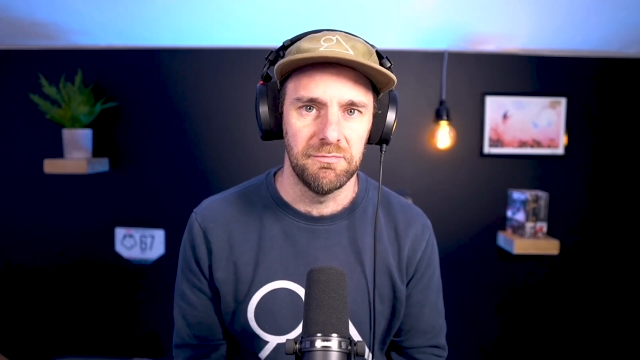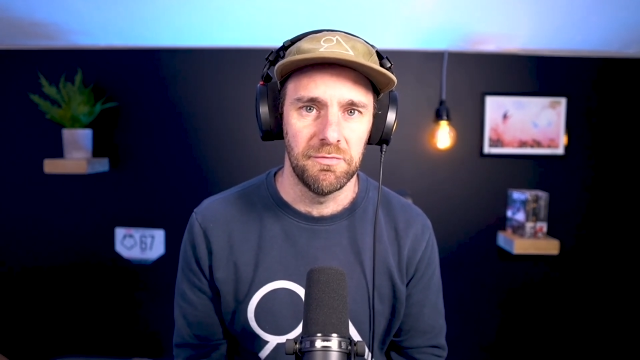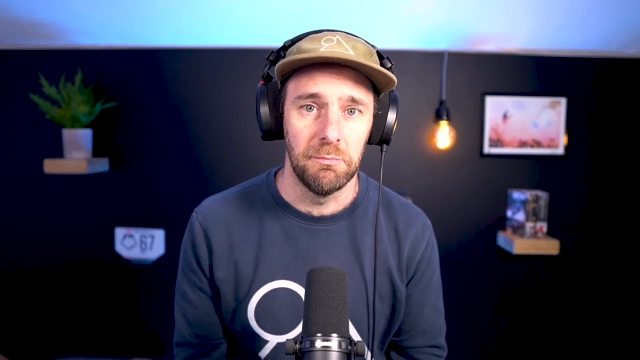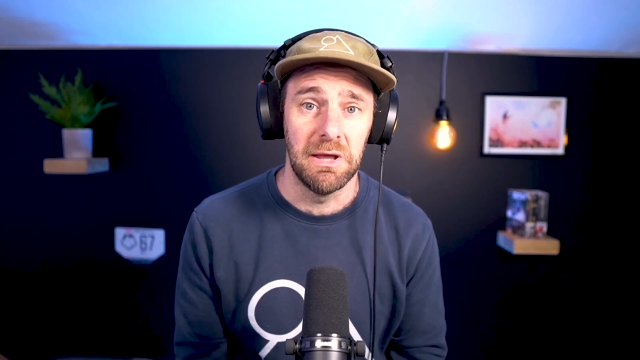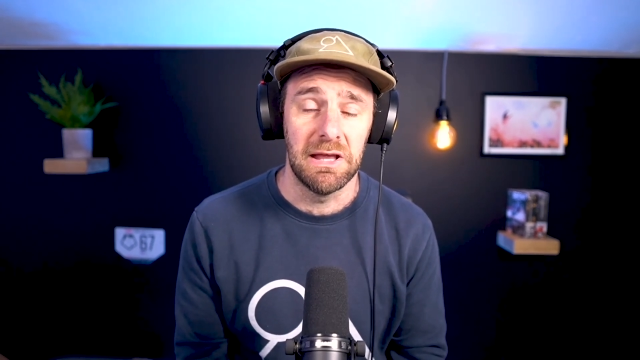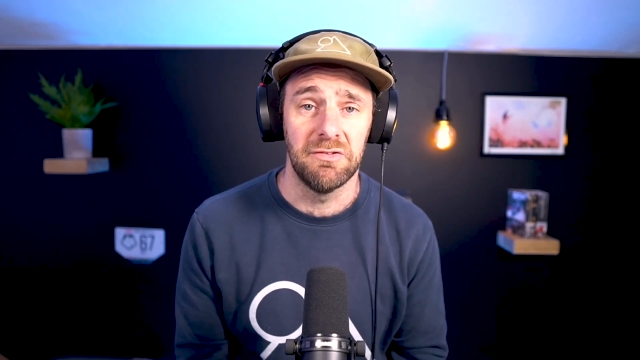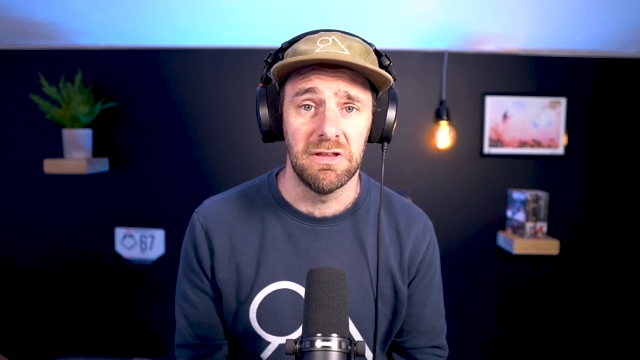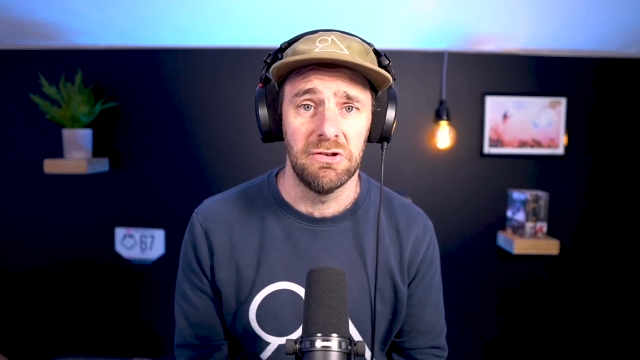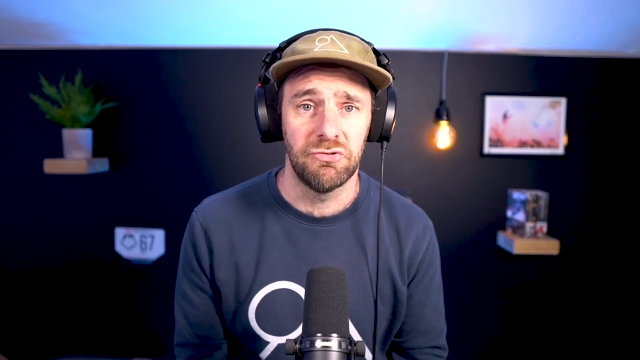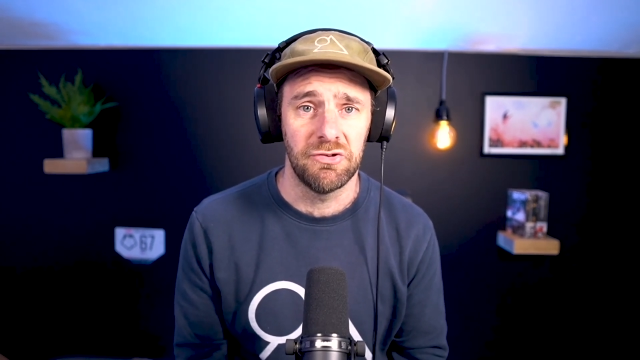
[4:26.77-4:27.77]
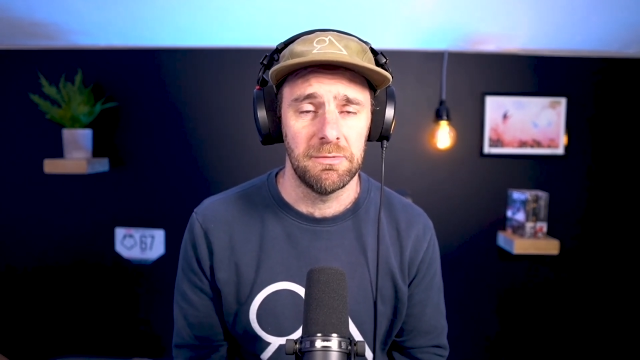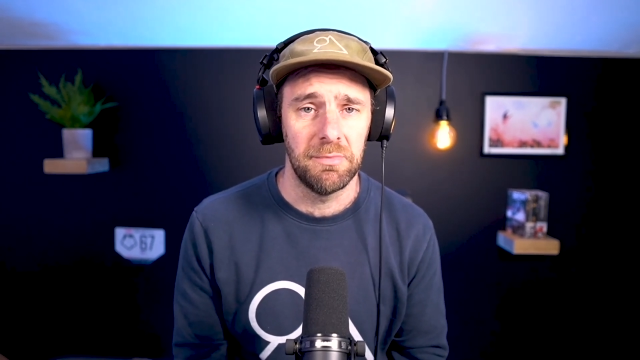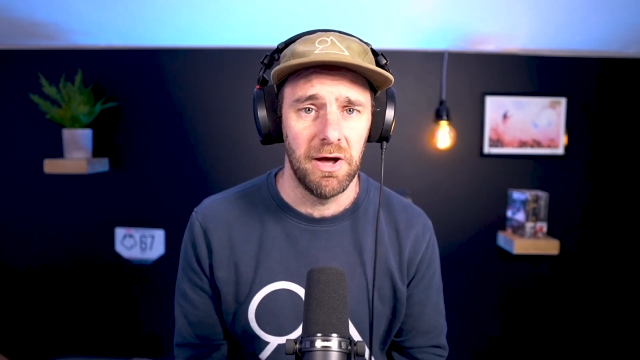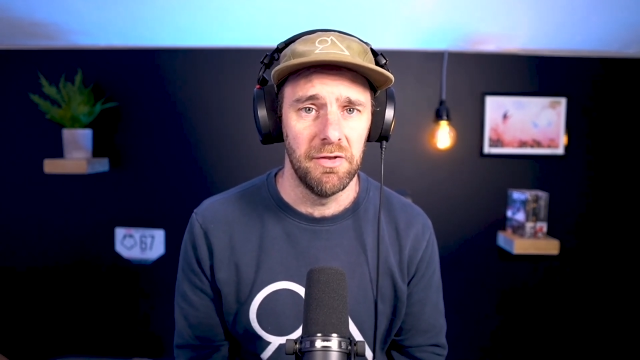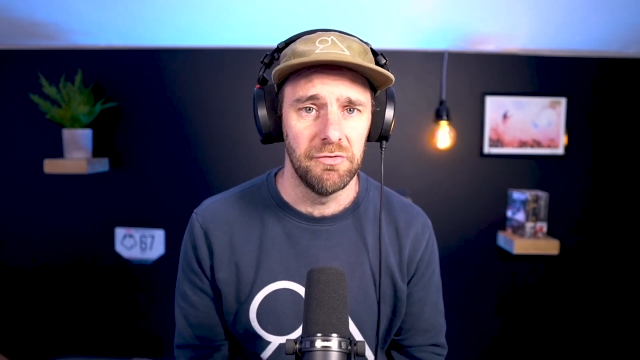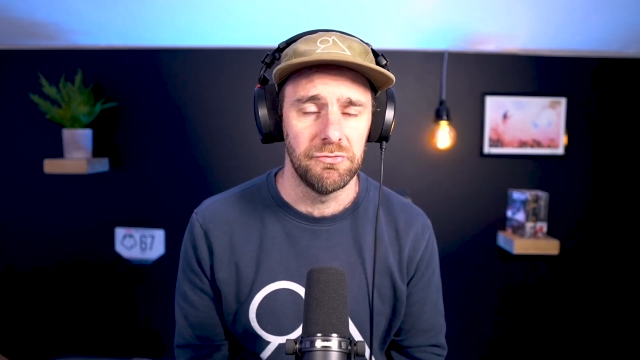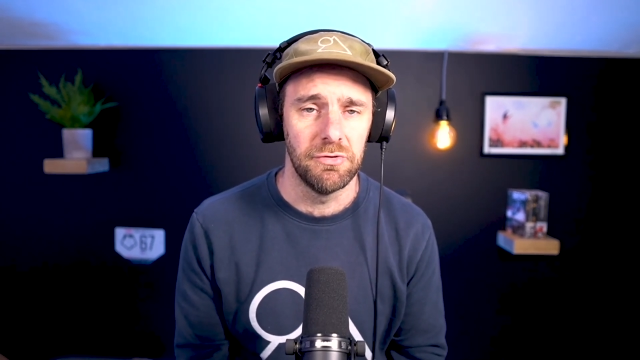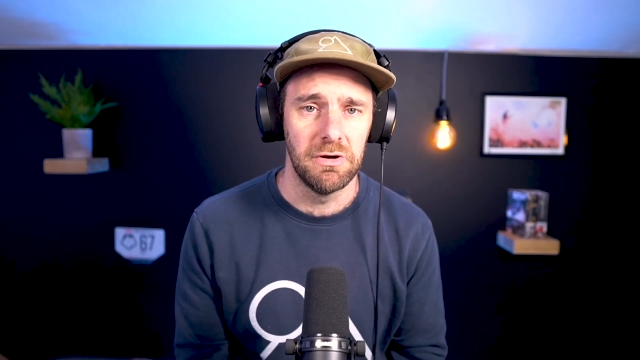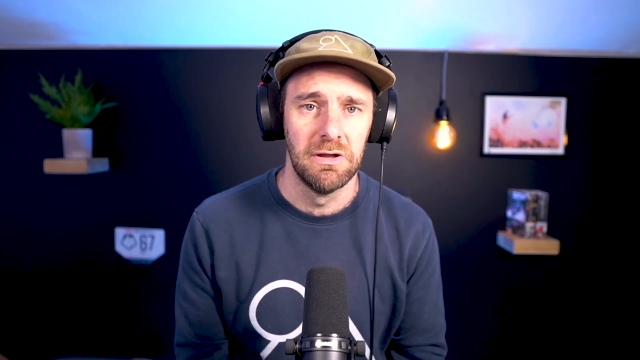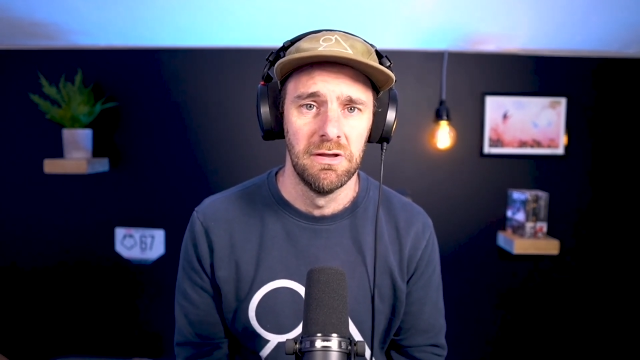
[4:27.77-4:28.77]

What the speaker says: for me, is the interesting part of the story.